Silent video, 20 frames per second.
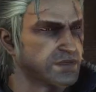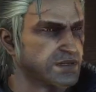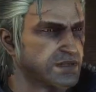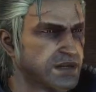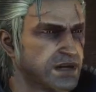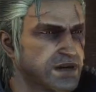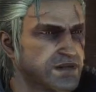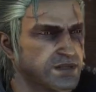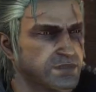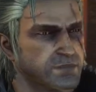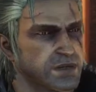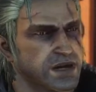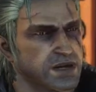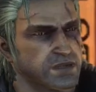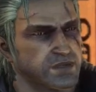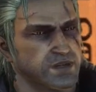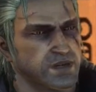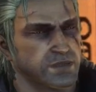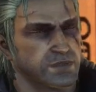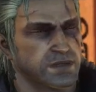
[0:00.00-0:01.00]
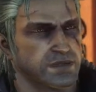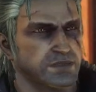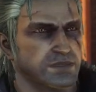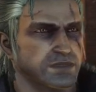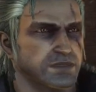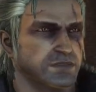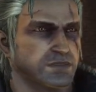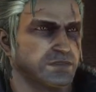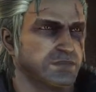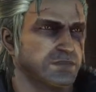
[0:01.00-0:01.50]
them with silver-plated
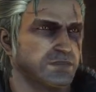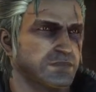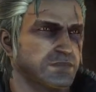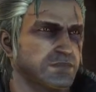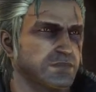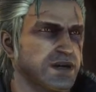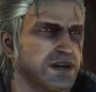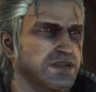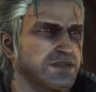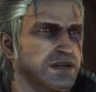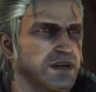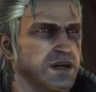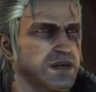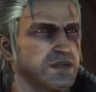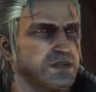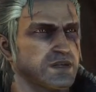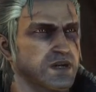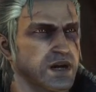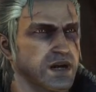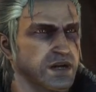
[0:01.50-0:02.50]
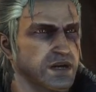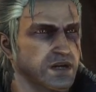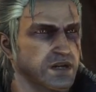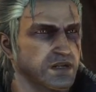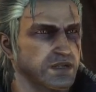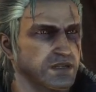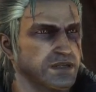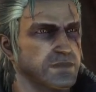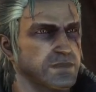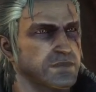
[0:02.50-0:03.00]
weapons. Henselt could also
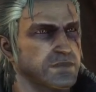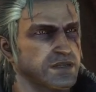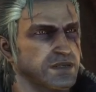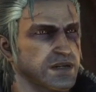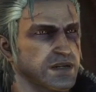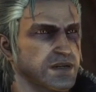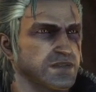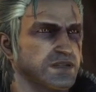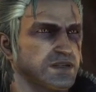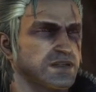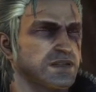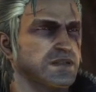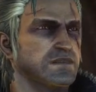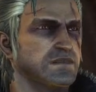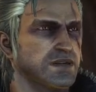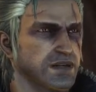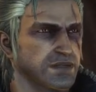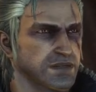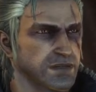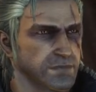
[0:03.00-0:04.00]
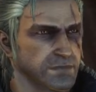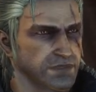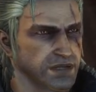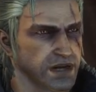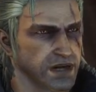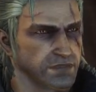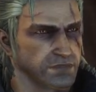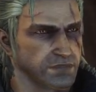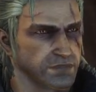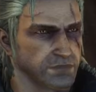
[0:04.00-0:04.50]
use something silver to defend
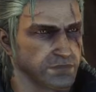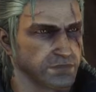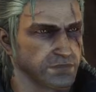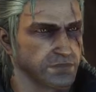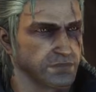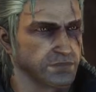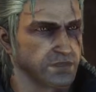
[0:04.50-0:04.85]
himself.